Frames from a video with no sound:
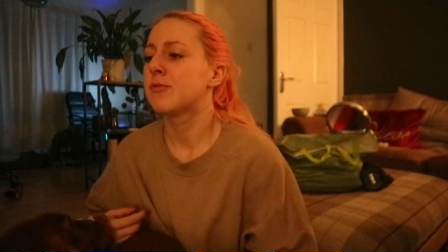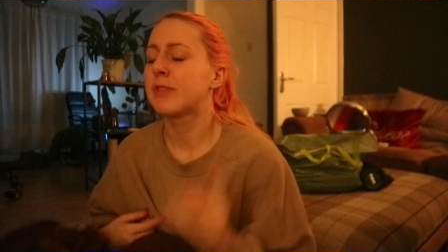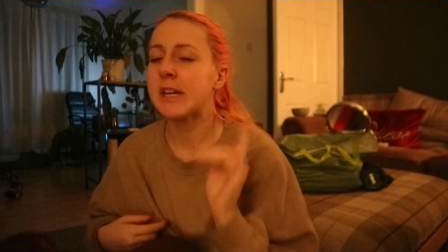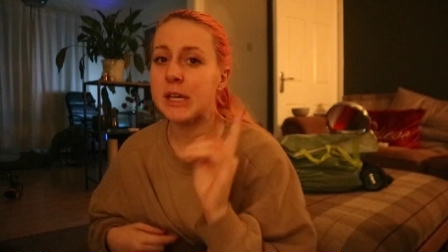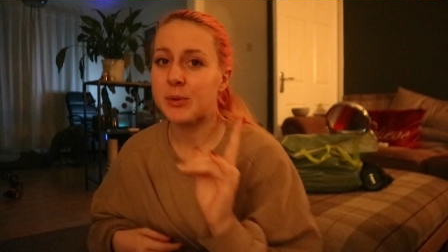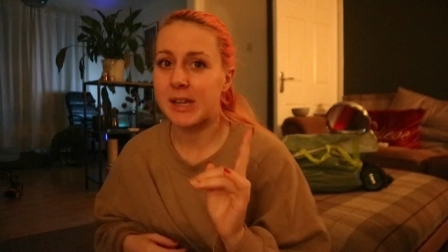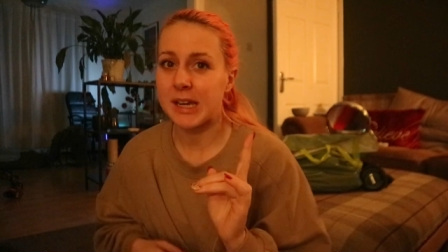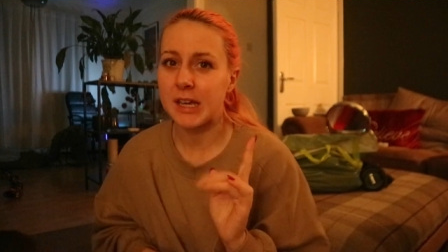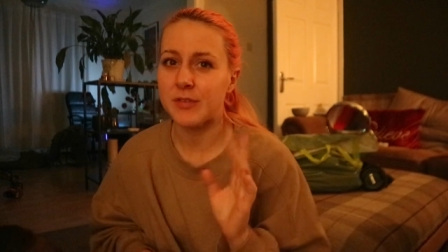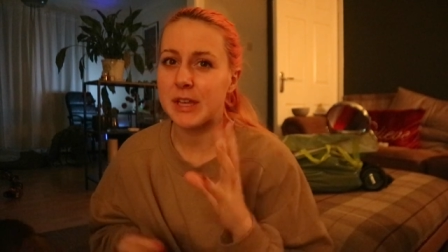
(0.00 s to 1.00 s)
Really
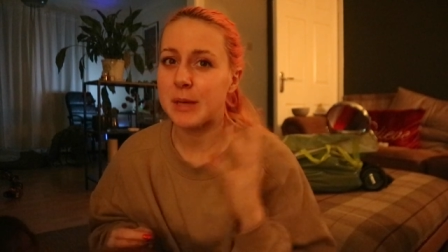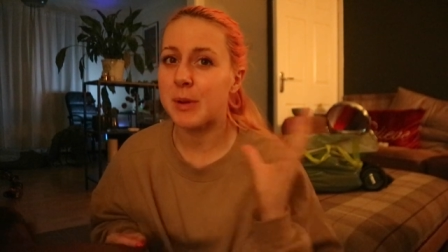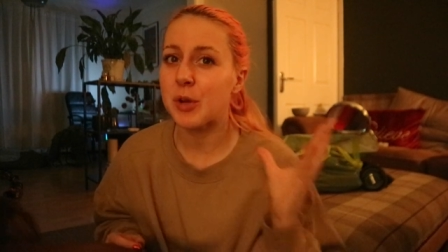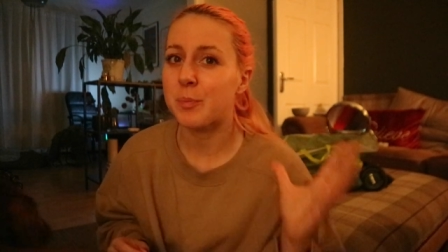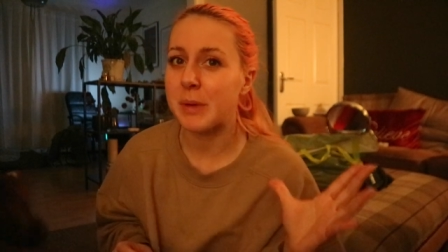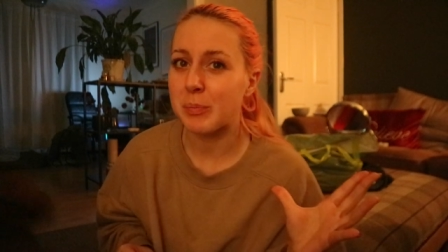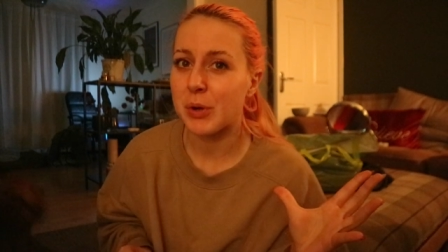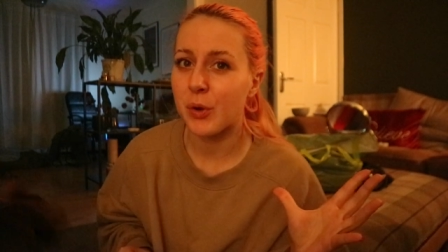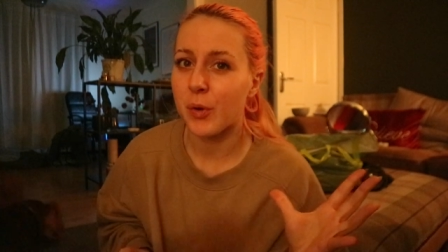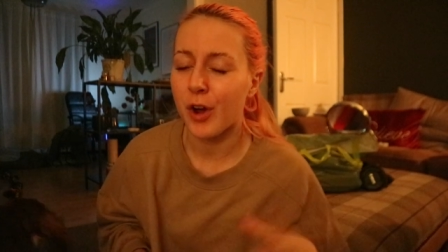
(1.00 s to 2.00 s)
quickly, if you keep hearing
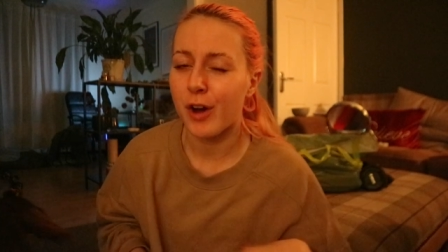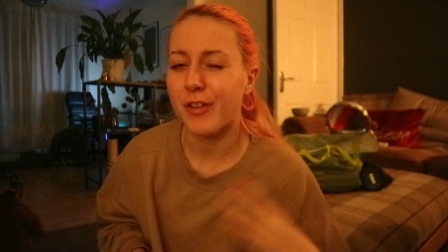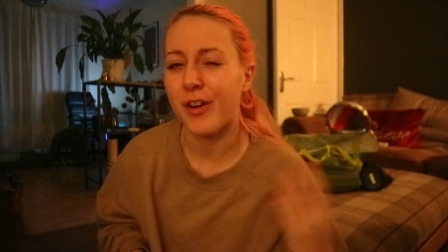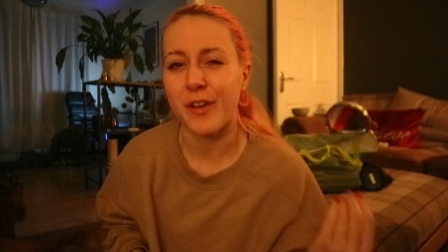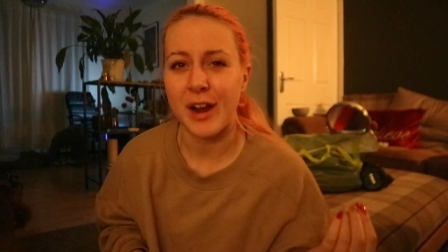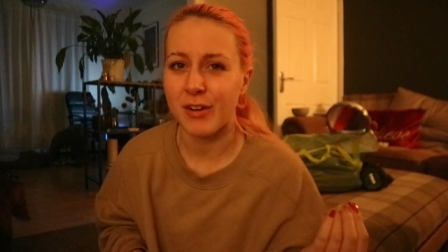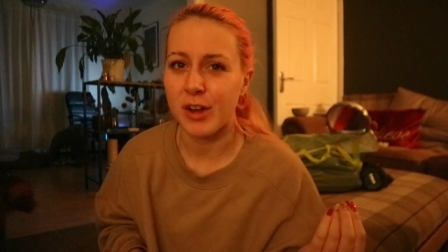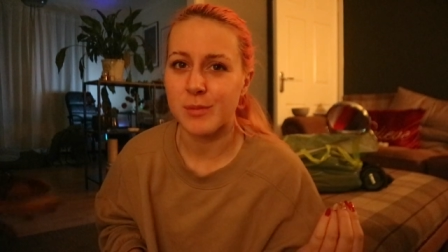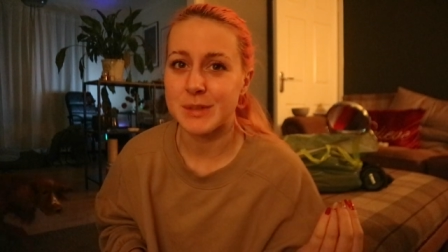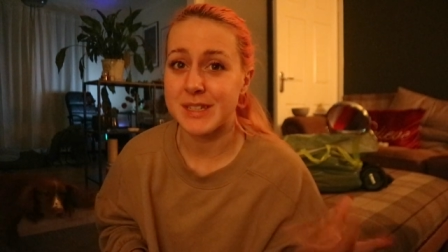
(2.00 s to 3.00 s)
beeping going off, our fire
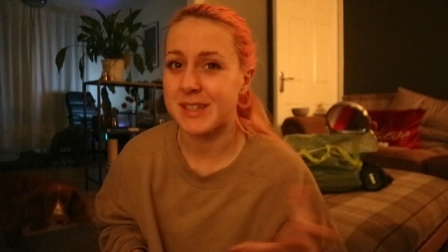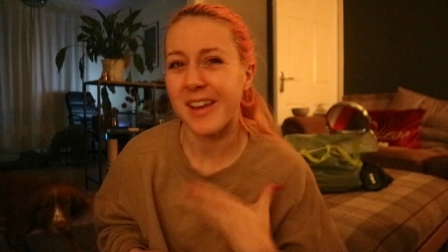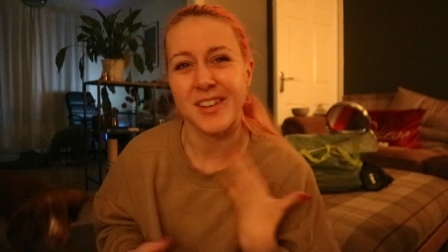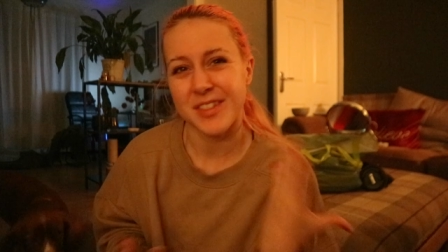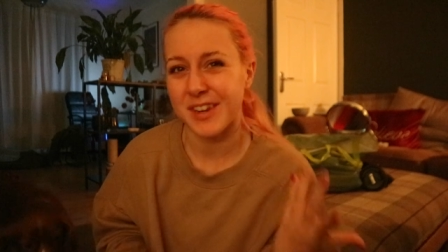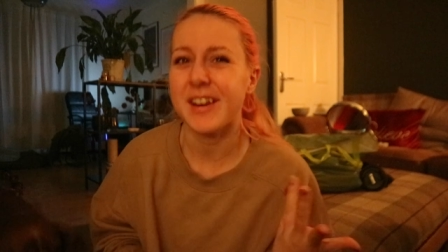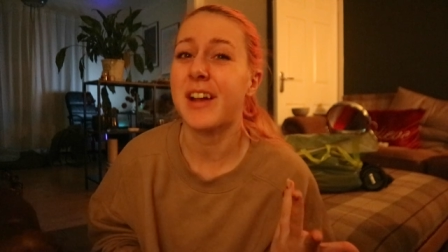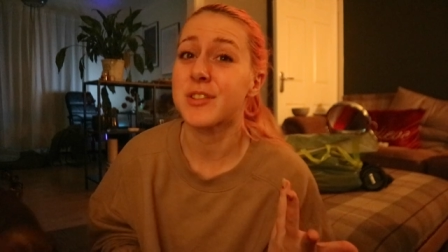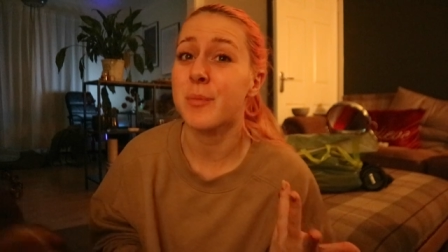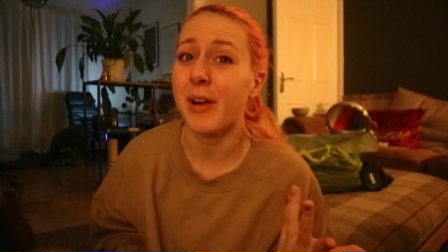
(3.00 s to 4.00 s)
alarm has decided that it
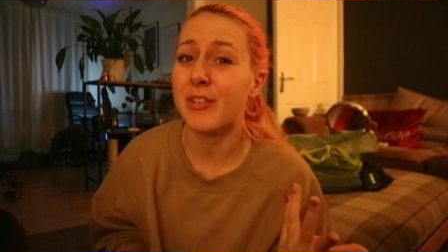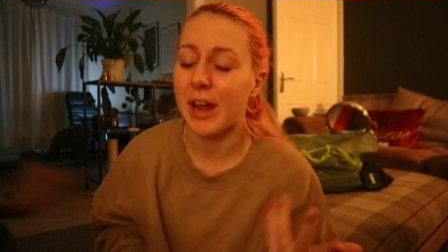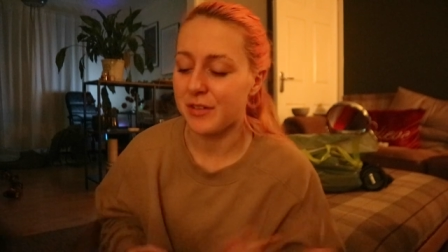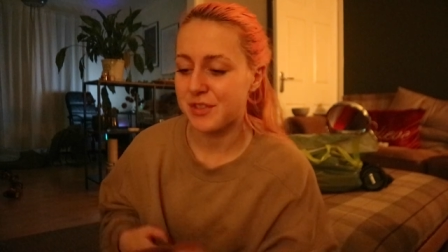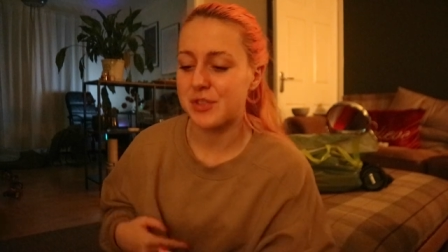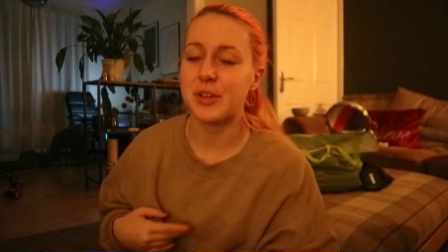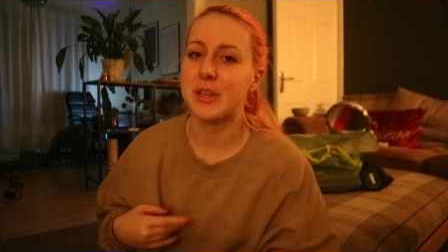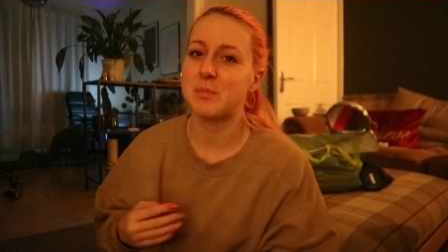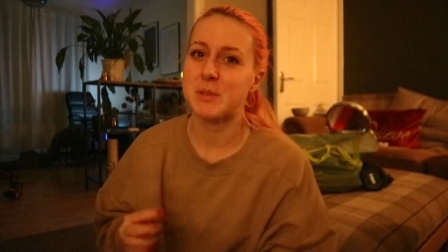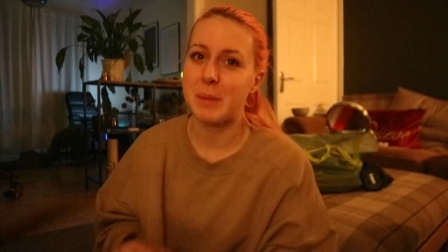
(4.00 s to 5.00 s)
has no battery left, so it
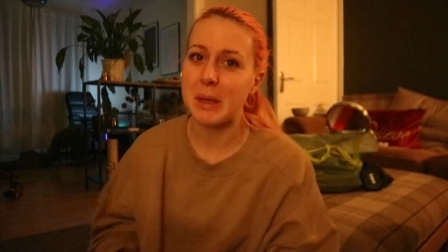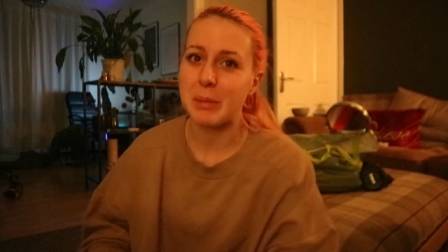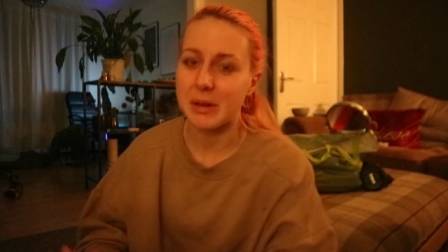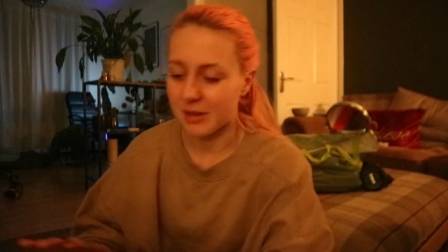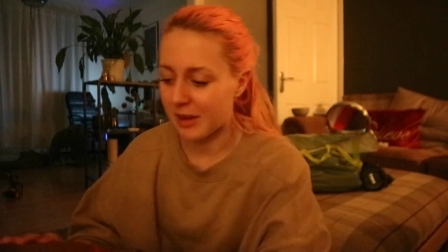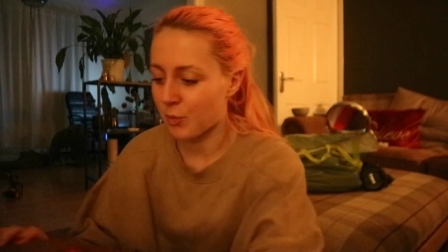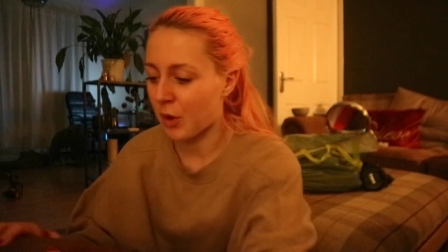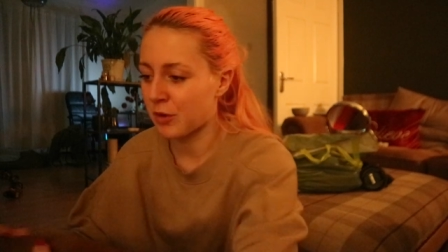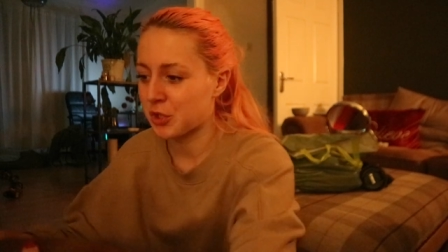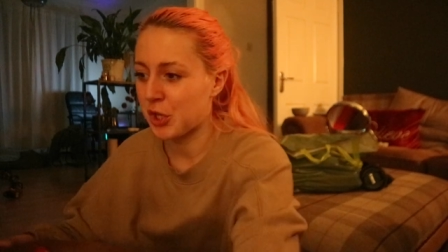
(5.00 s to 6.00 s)
keeps beeping and
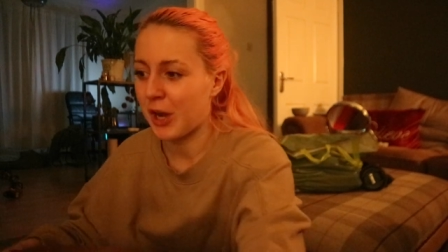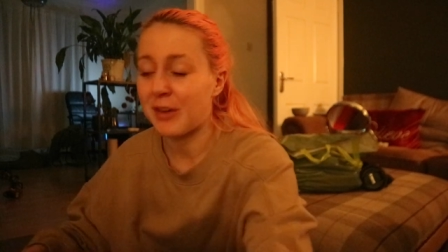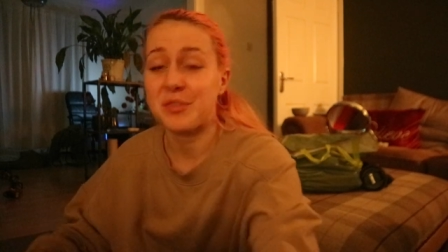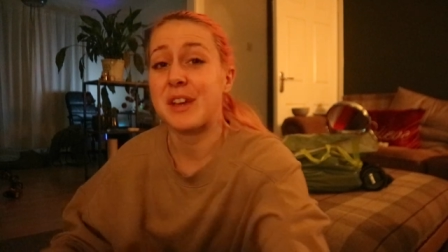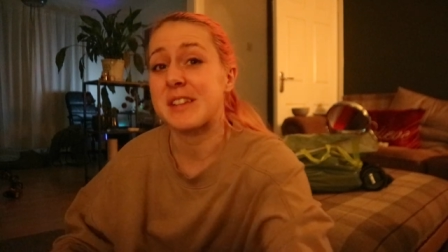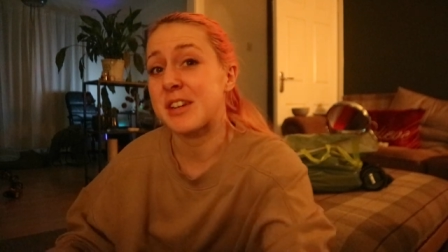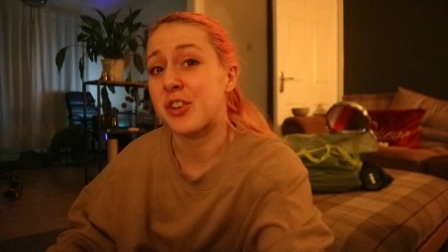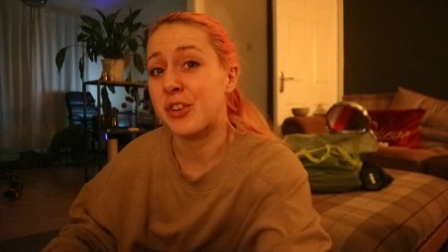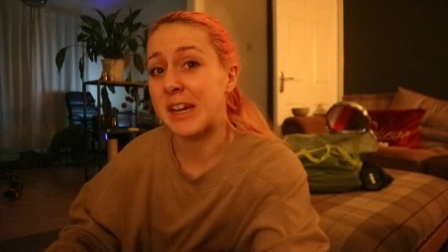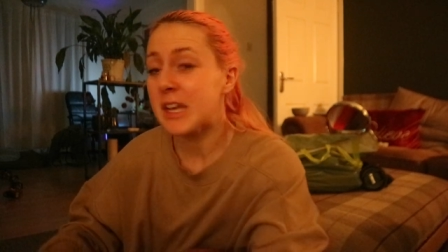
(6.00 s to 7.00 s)
we're not sure how to fix it
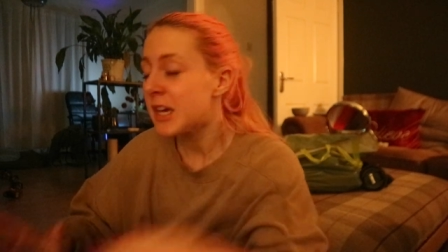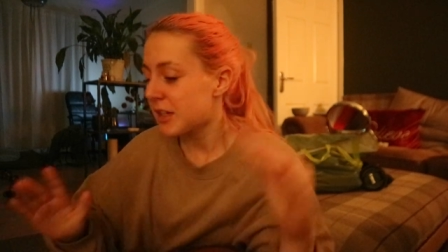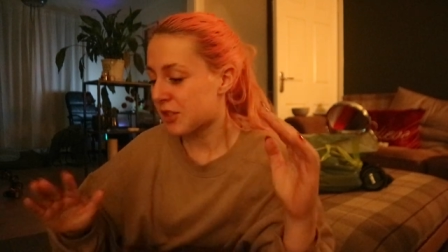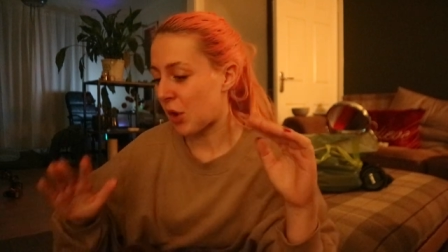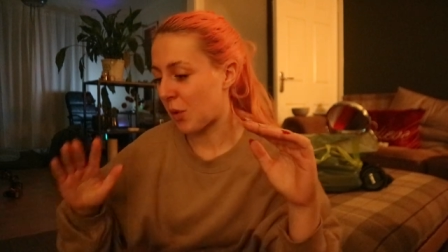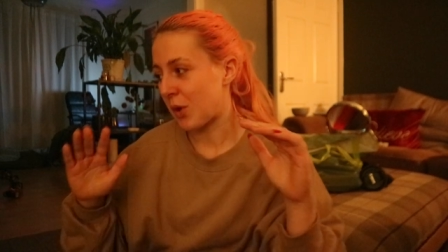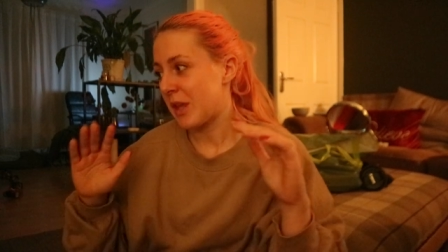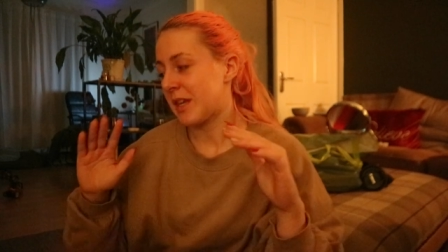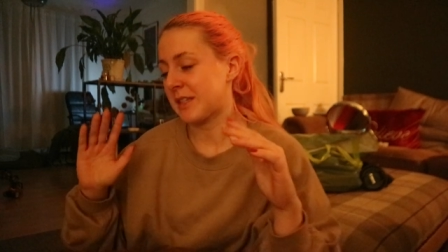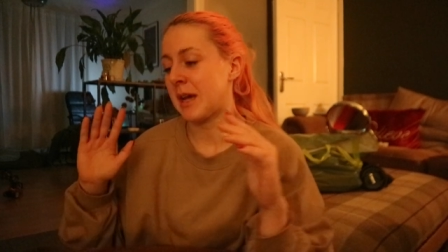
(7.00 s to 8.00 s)
currently. So
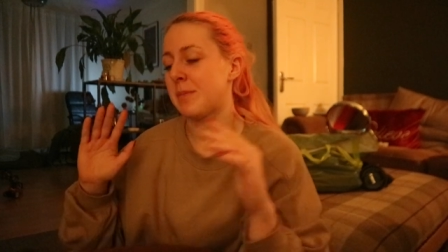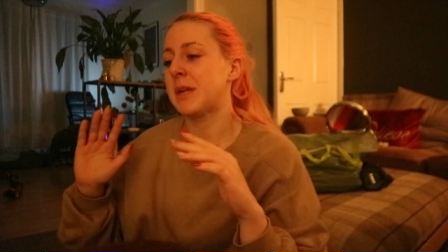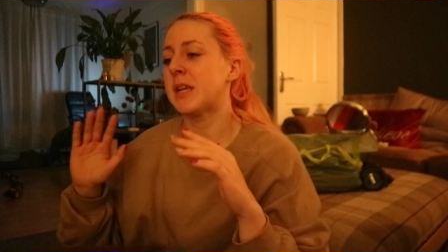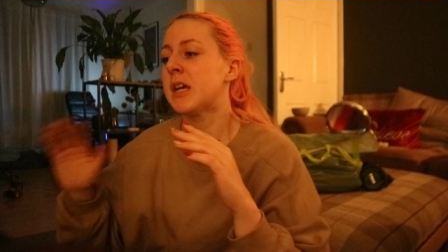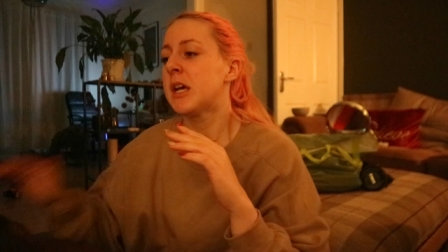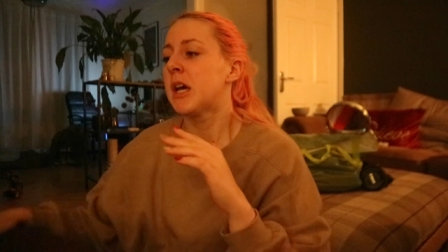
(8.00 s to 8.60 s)
that's happening.